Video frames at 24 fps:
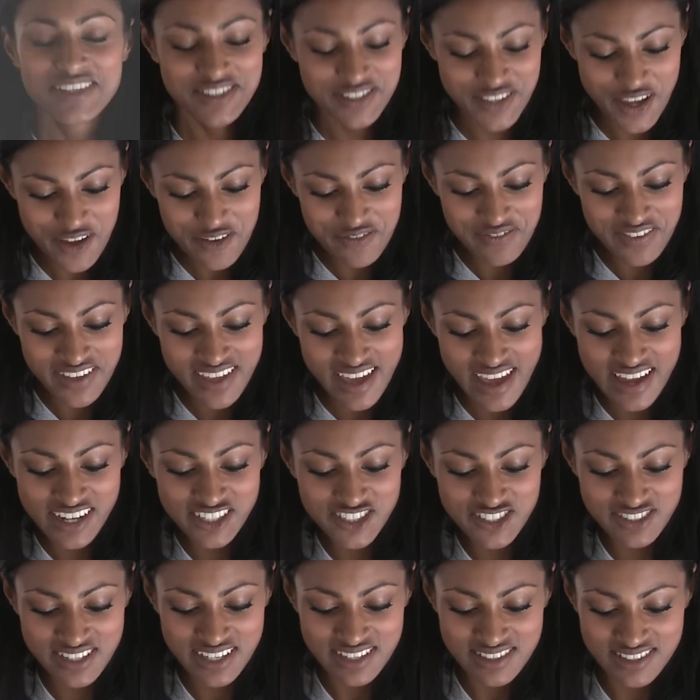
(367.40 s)
Sophie,
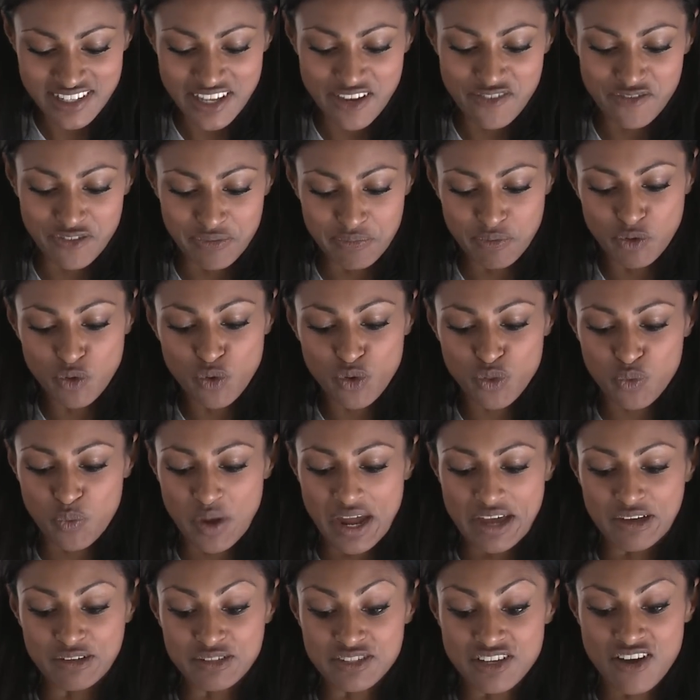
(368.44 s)
aged 16, from North
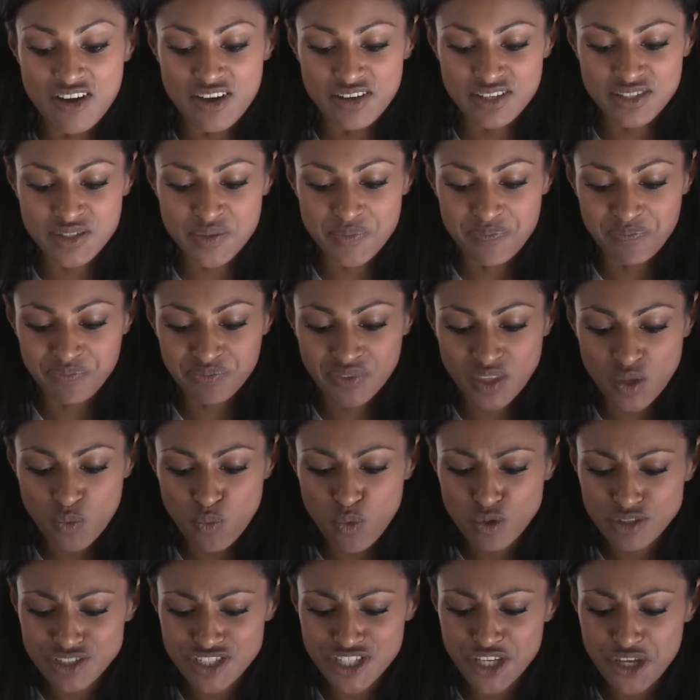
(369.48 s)
Wales, asks,
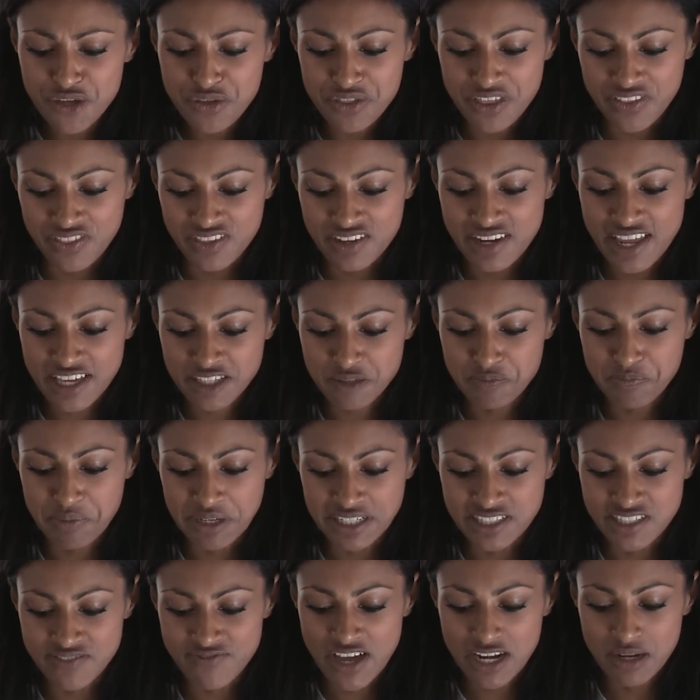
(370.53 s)
what do you think the next
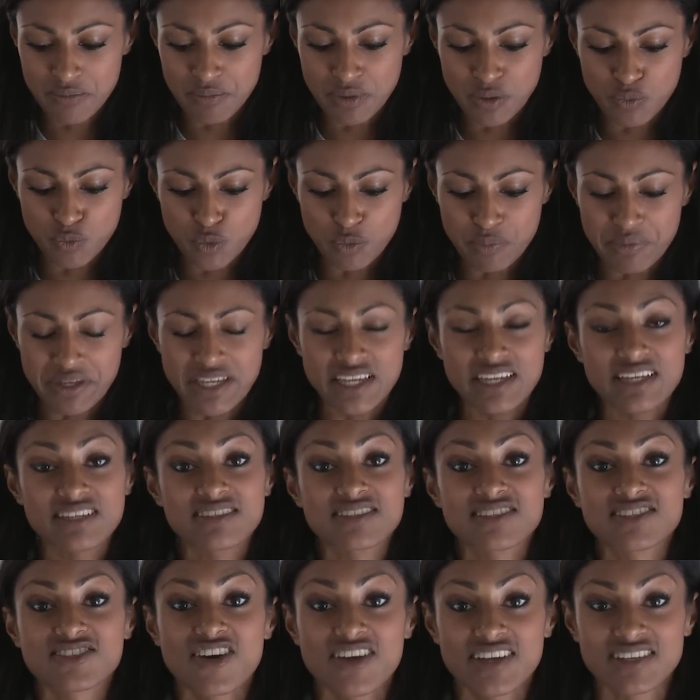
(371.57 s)
big development will be
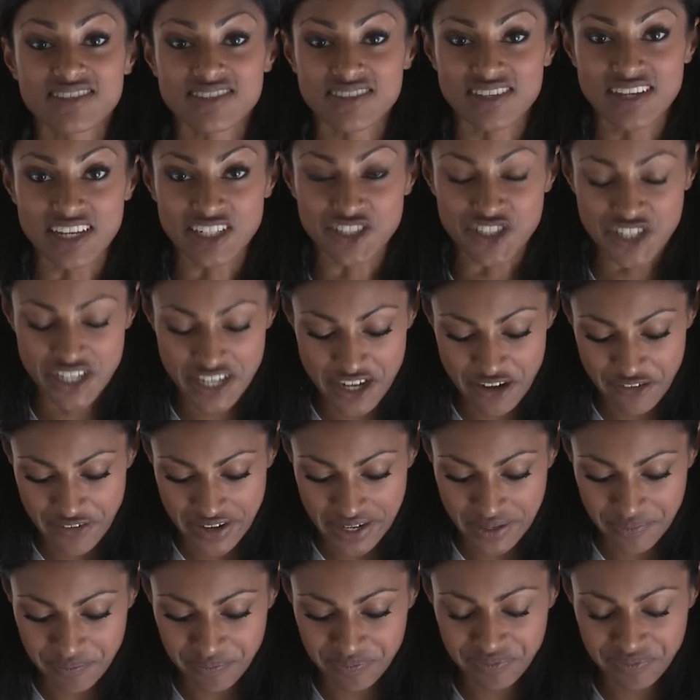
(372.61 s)
in science and engineering?